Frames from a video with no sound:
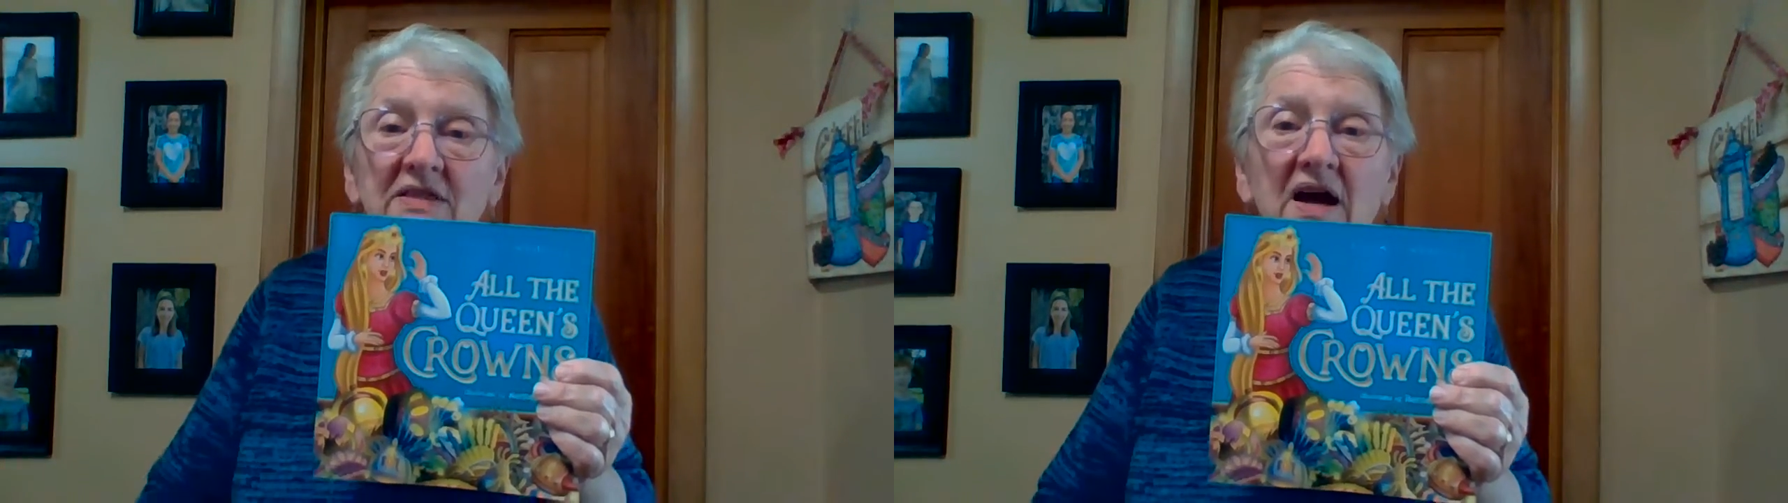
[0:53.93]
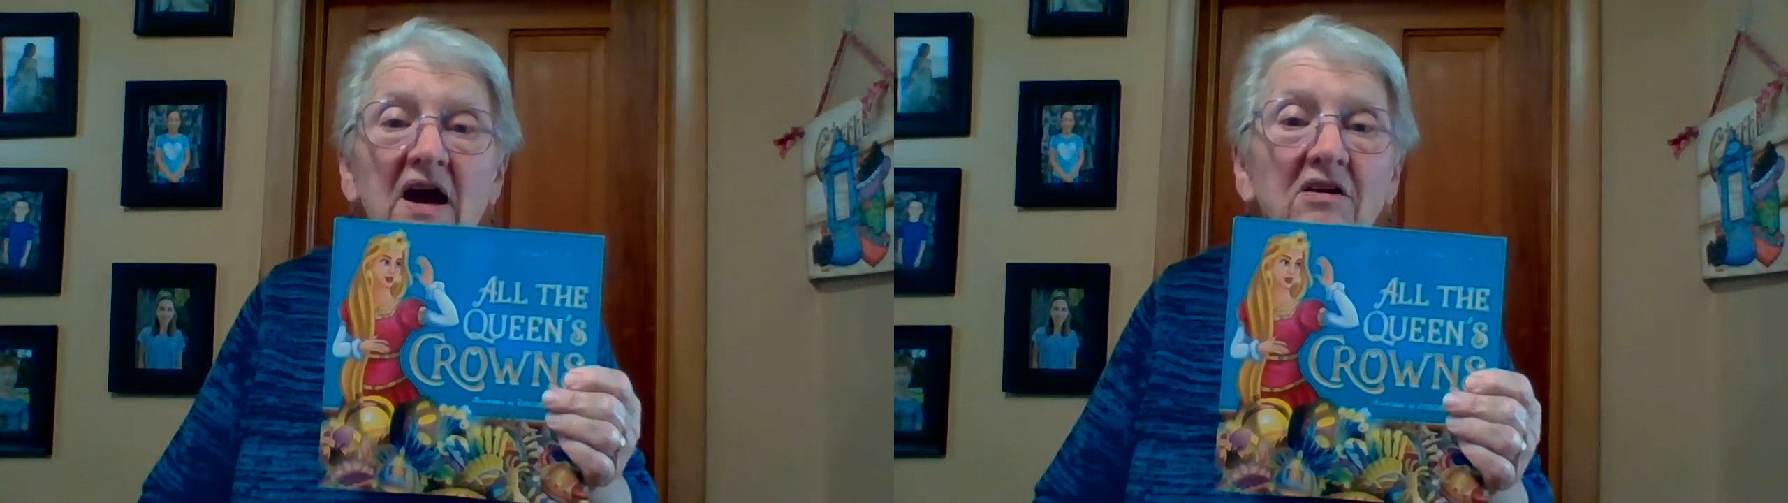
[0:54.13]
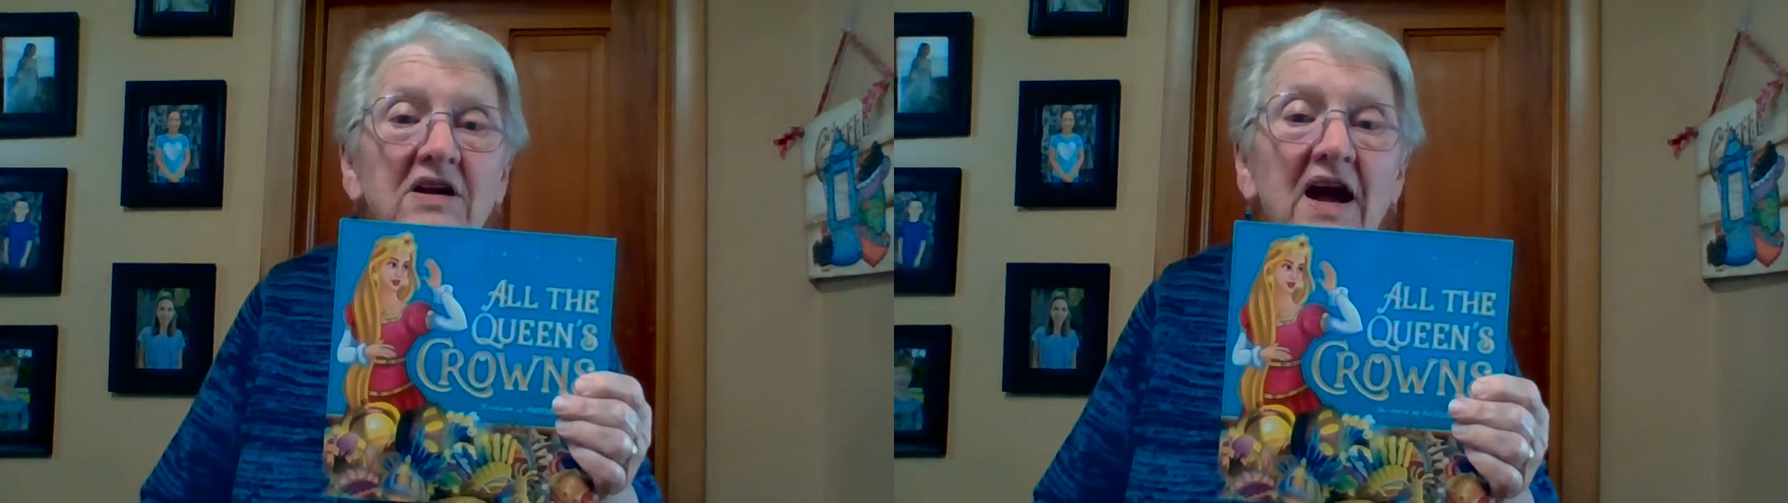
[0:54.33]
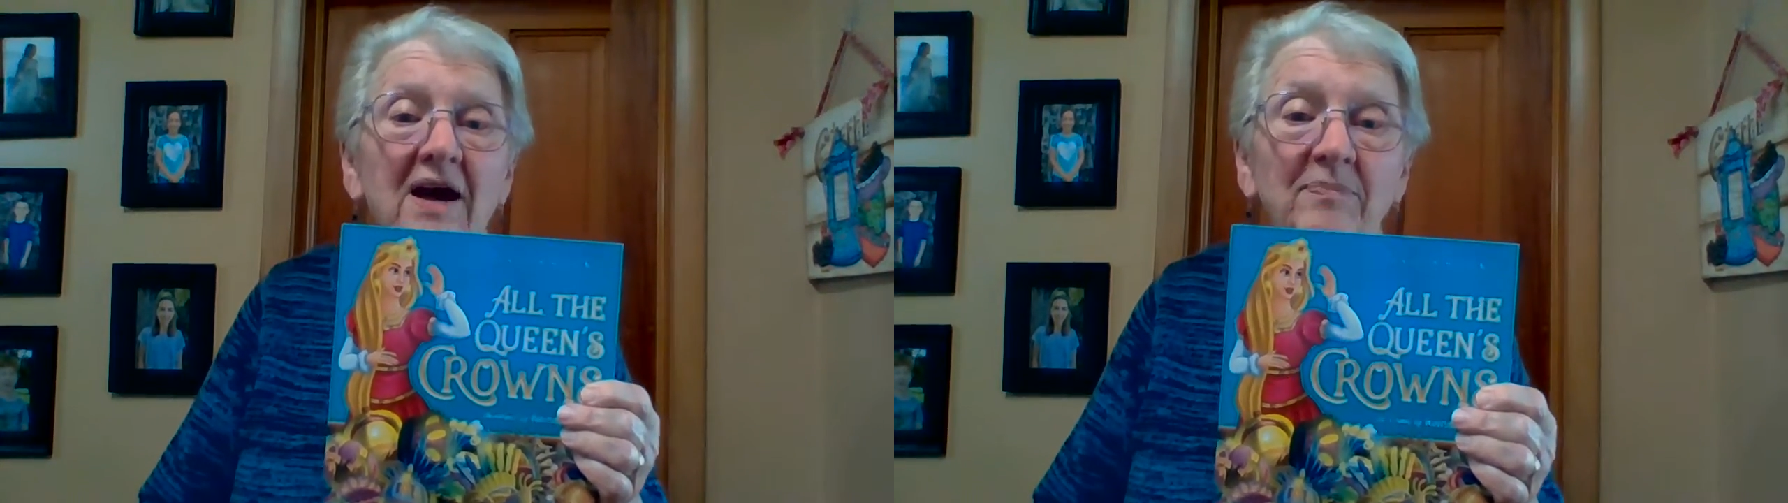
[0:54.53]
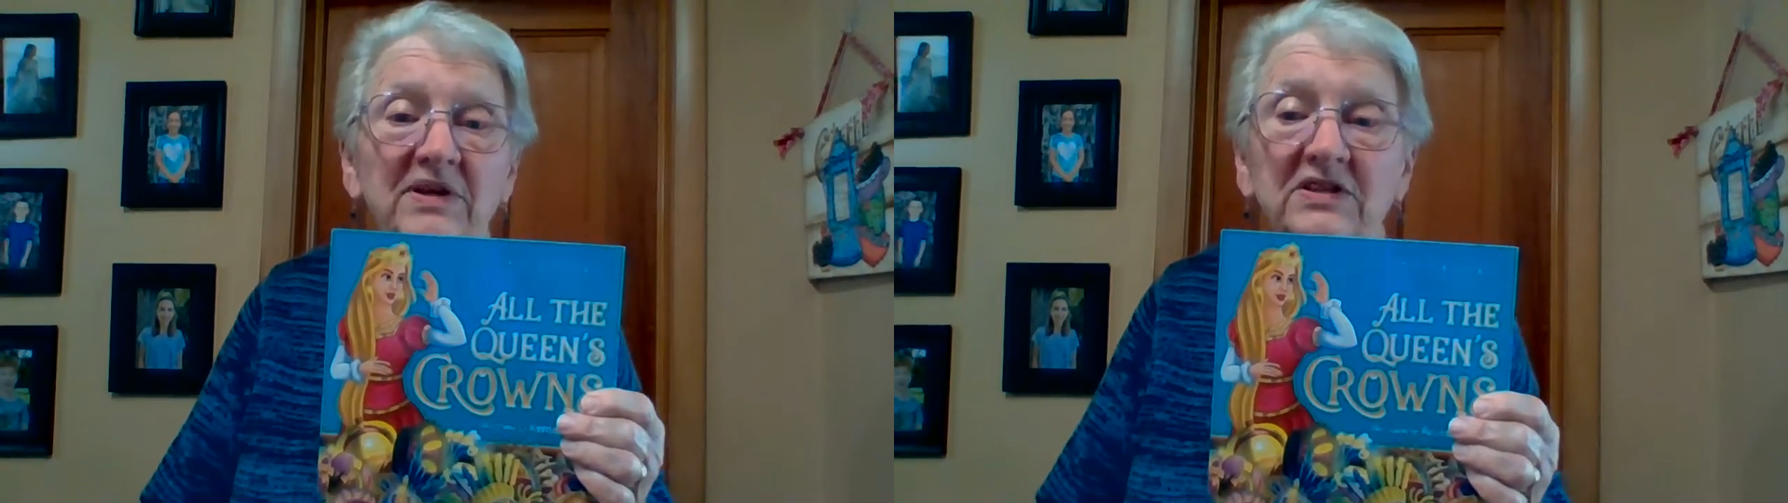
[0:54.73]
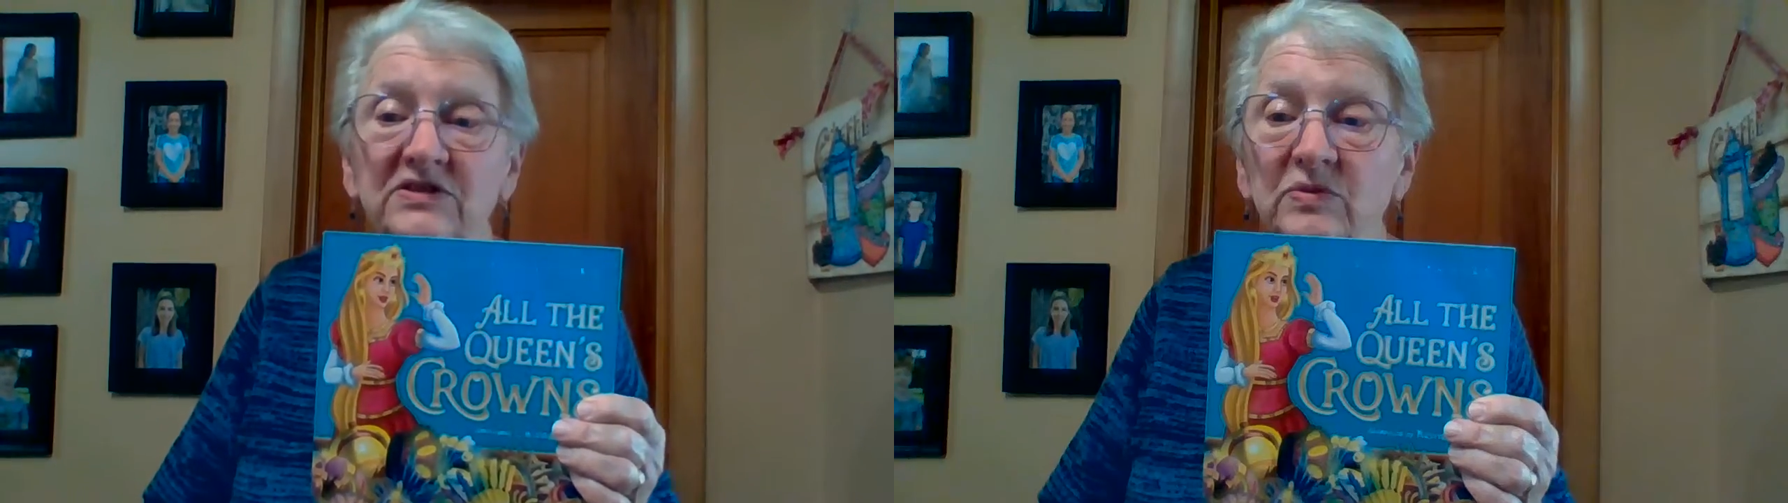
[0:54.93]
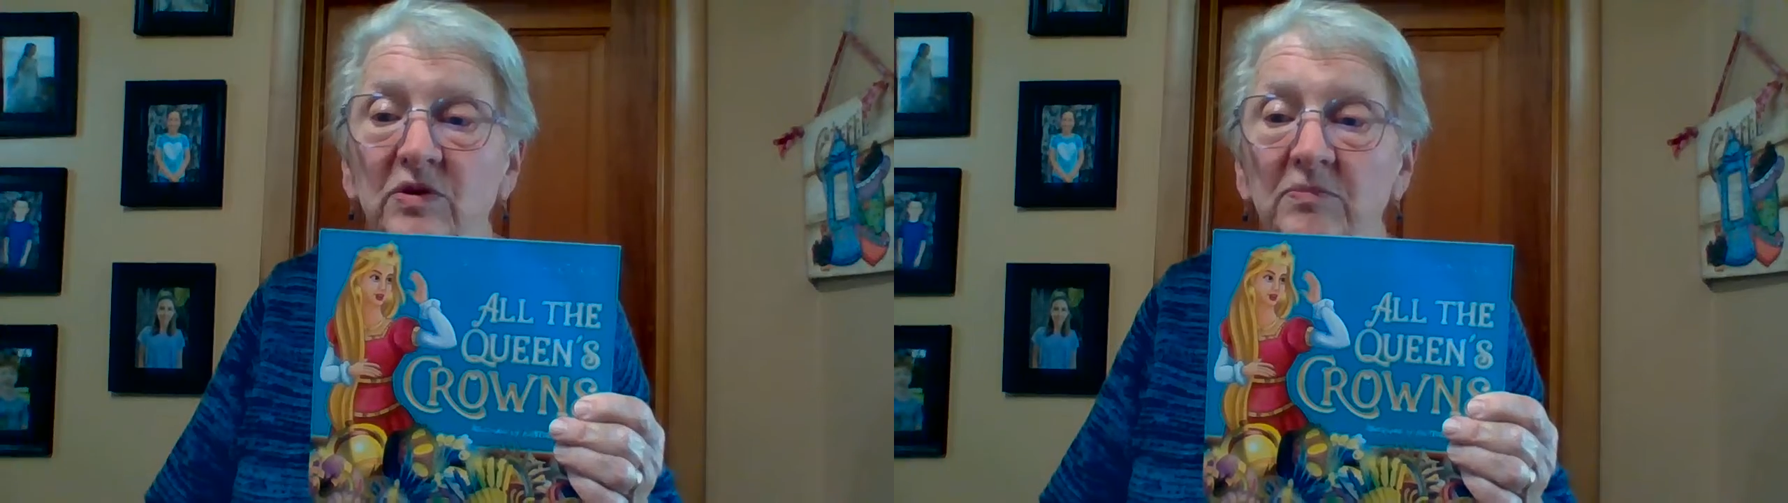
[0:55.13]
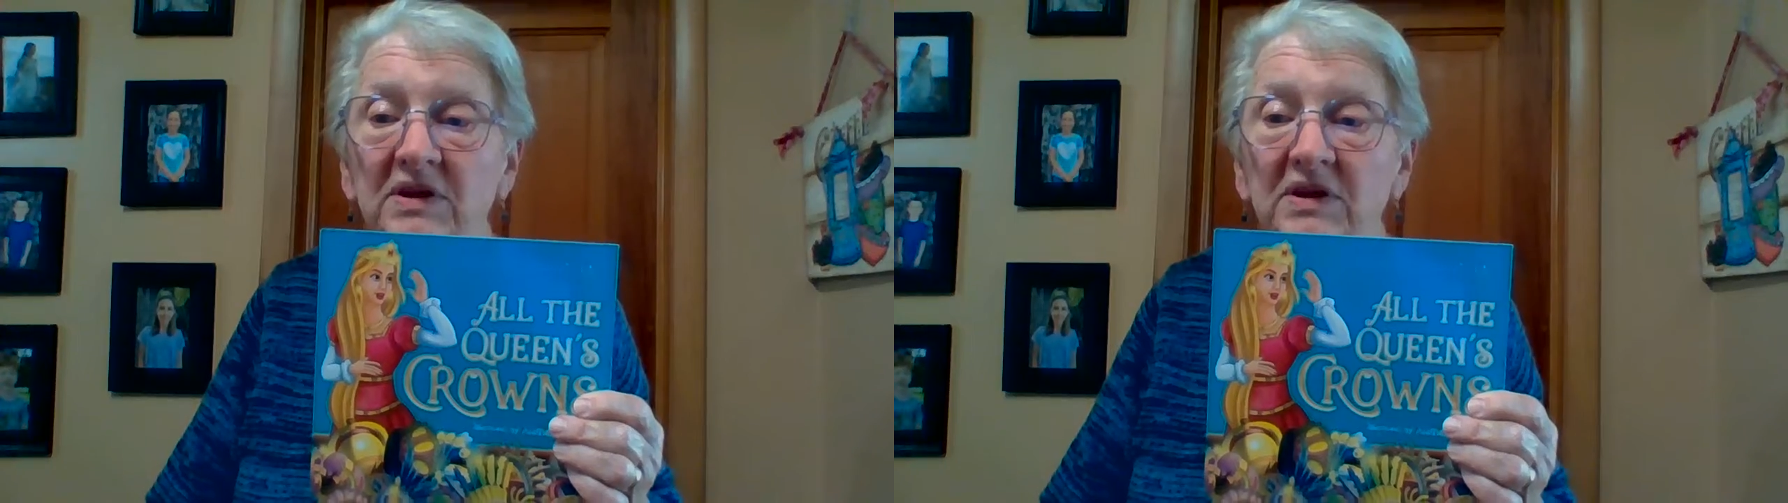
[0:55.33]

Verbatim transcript: The hard copies will